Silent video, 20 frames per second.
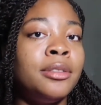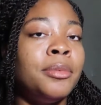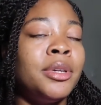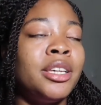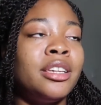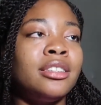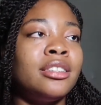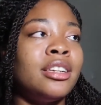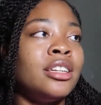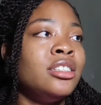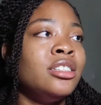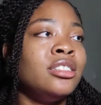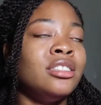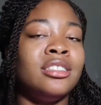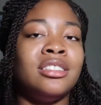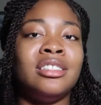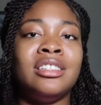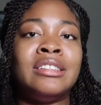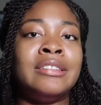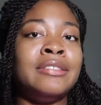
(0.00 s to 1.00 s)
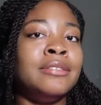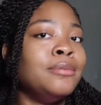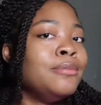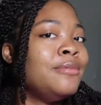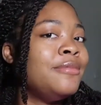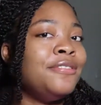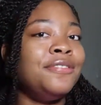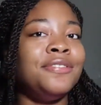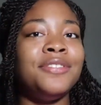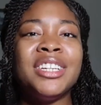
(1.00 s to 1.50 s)
because I just didn't
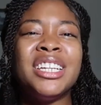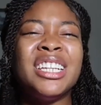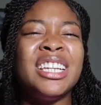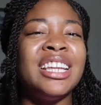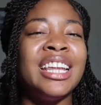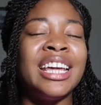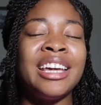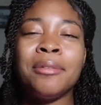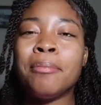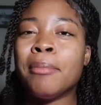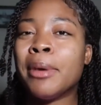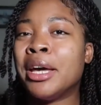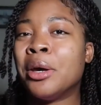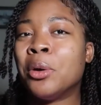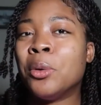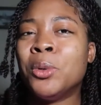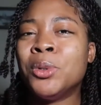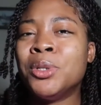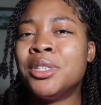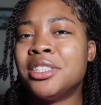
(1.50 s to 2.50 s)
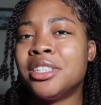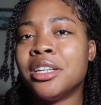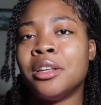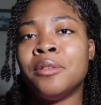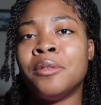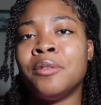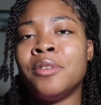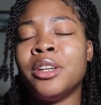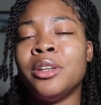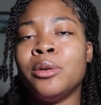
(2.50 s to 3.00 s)
feel like my old
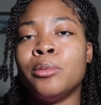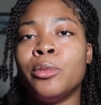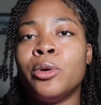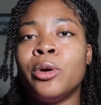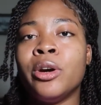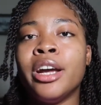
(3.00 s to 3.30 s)
self anymore,